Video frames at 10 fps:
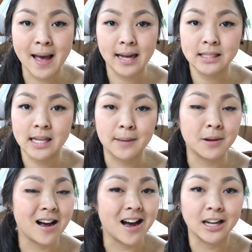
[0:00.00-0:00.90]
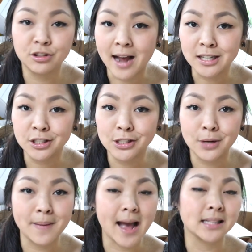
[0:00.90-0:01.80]
backed up. Contractors
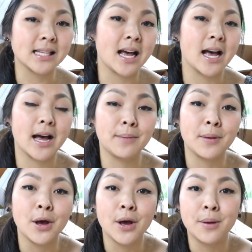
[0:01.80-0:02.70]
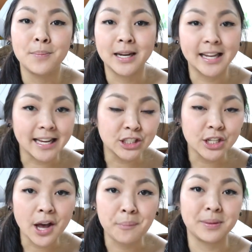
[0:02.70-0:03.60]
are backed up.
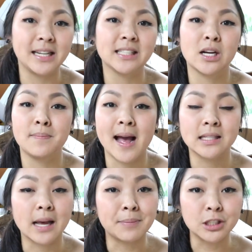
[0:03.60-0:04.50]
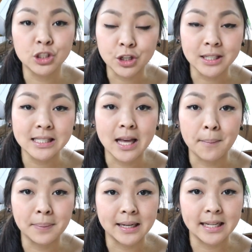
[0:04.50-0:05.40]
Mitigation companies are backed up, insurance
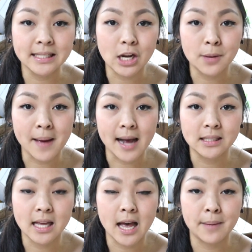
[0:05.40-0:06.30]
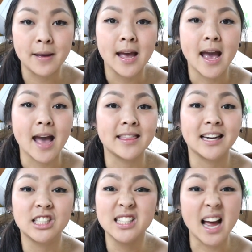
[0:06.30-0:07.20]
companies are backed up, and then
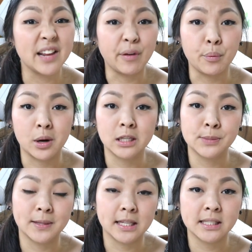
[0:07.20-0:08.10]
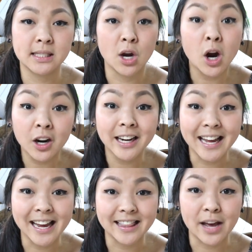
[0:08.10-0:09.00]
it just got even worse with this
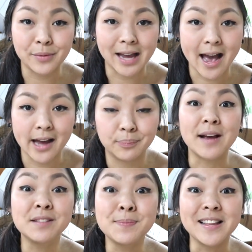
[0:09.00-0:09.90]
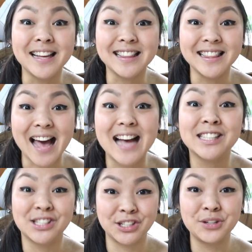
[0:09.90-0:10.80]
hurricane that we had. I've spent like the
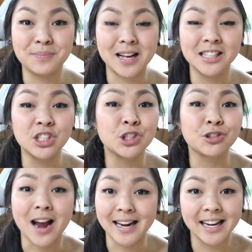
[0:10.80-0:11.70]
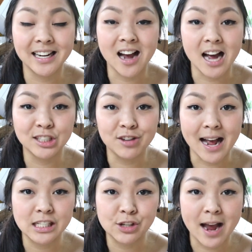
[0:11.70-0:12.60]
last 2 months trying to get a
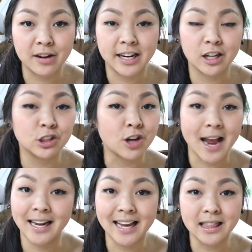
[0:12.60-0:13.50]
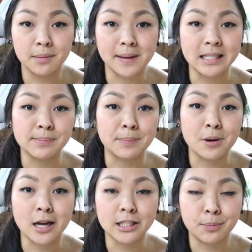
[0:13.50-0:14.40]
contractor out here, trying to get the basement
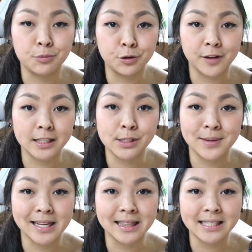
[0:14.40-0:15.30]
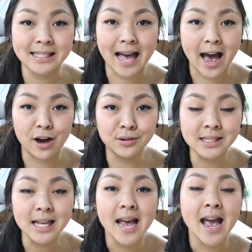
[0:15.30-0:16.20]
project moving so we can list the
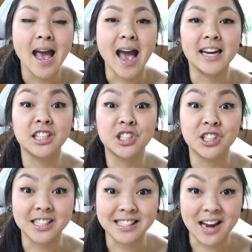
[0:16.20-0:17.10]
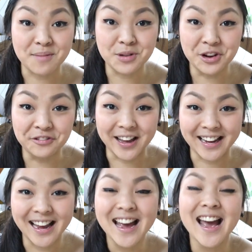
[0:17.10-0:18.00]
house, and it's just not
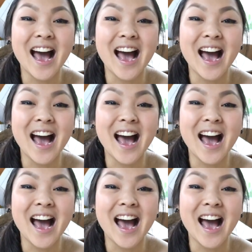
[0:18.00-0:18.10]
moving.